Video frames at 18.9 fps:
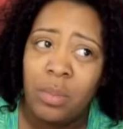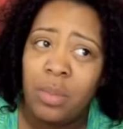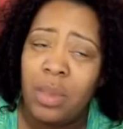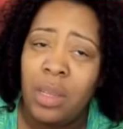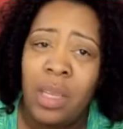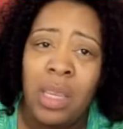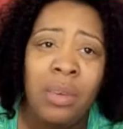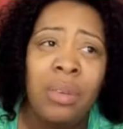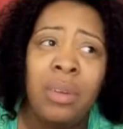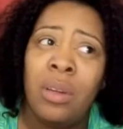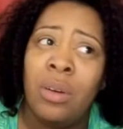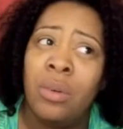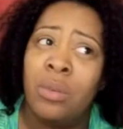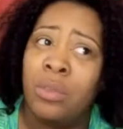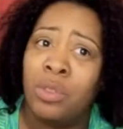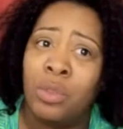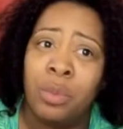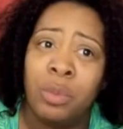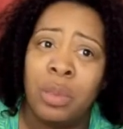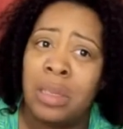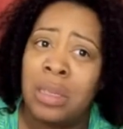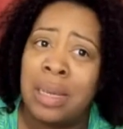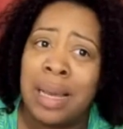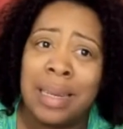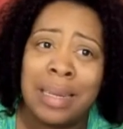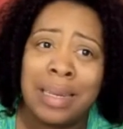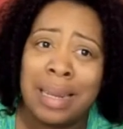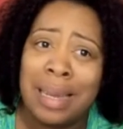Even on True Blood,
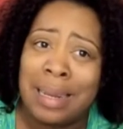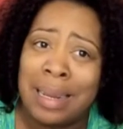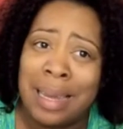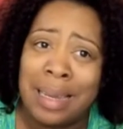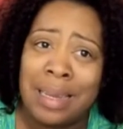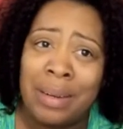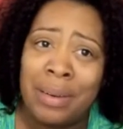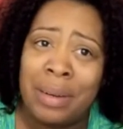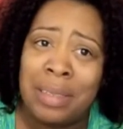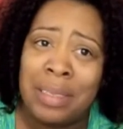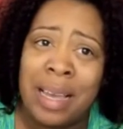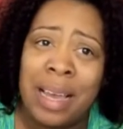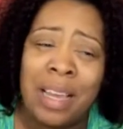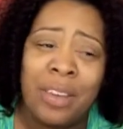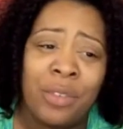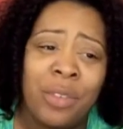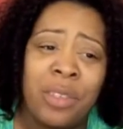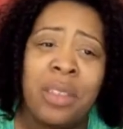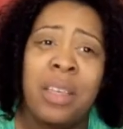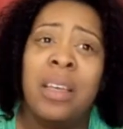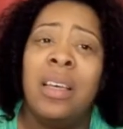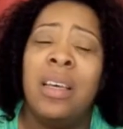I did not like her as an actress.